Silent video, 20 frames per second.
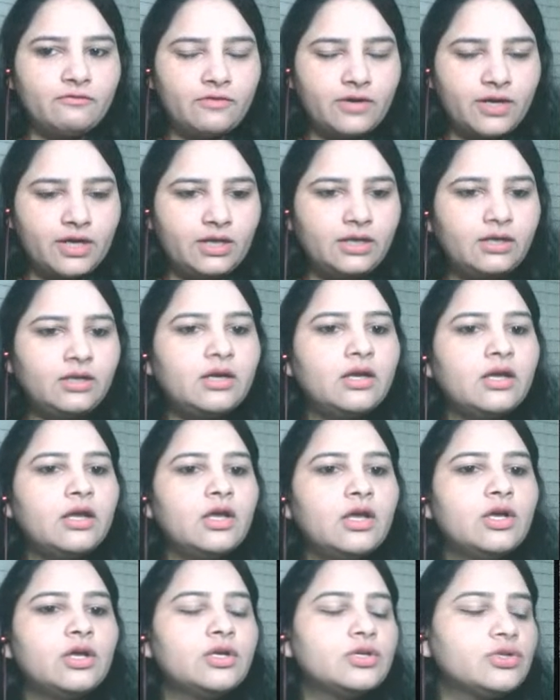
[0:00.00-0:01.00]
Fine.
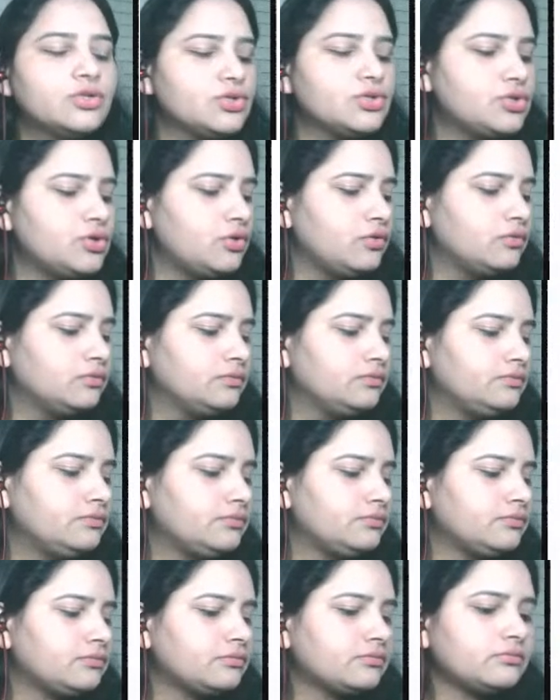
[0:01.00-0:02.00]
So,
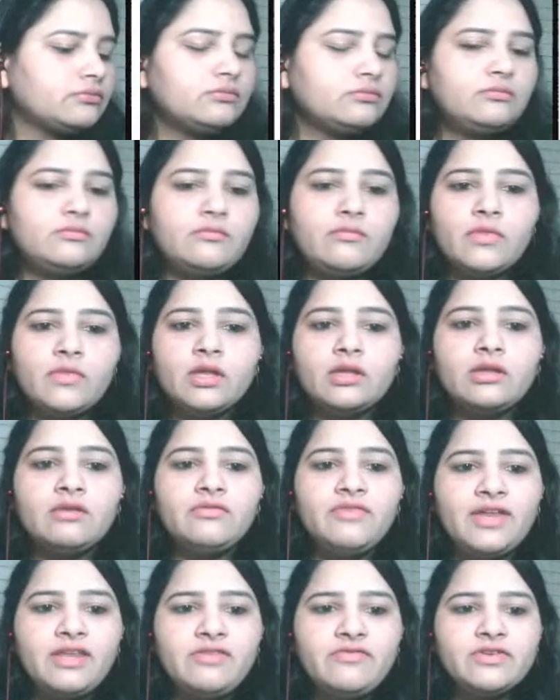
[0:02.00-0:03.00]

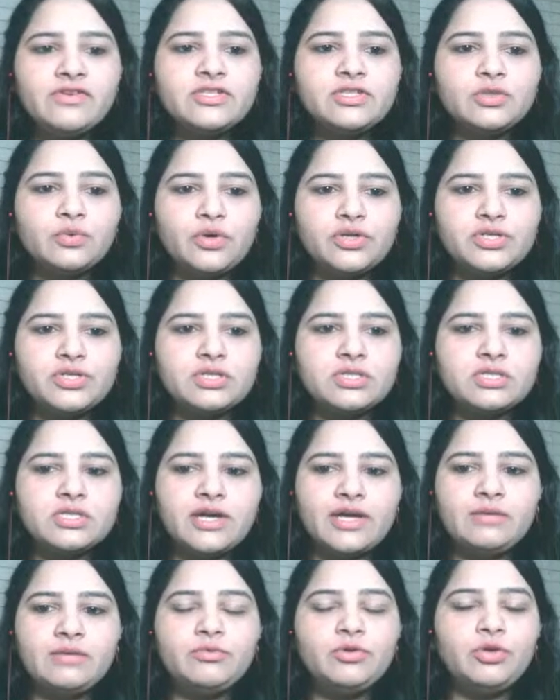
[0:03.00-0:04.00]
the very first question
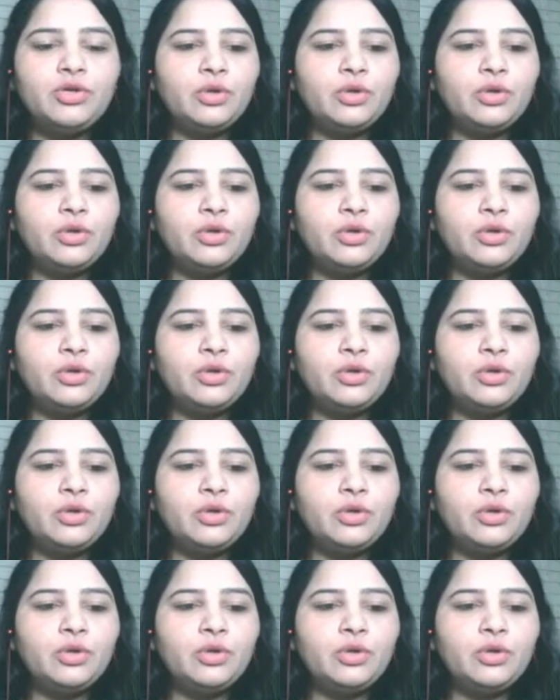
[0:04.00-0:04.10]
type,